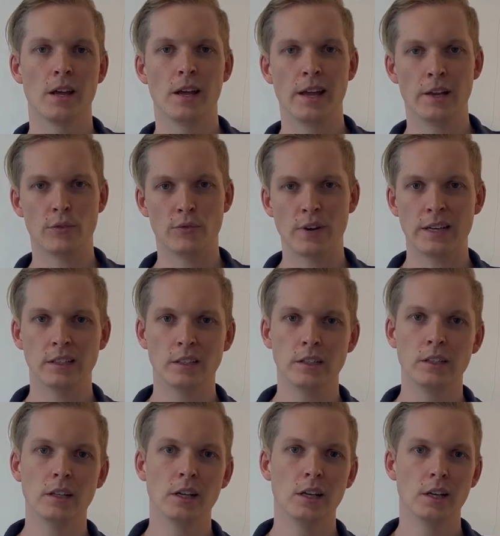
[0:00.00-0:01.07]
And
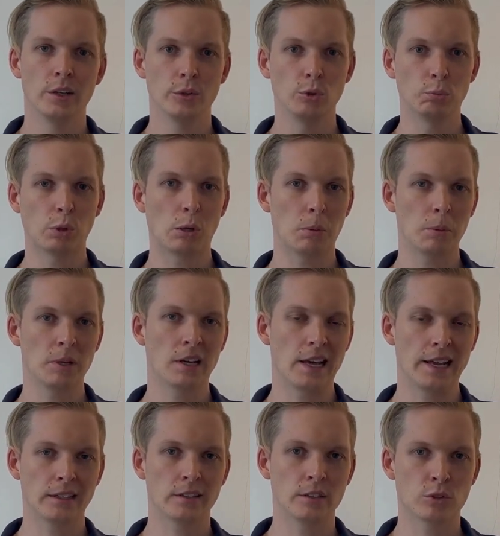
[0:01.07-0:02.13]
finally, you'll probably
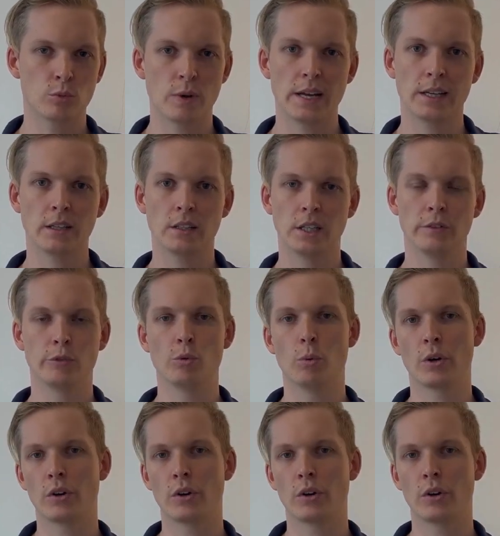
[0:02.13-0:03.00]
like this racket if you want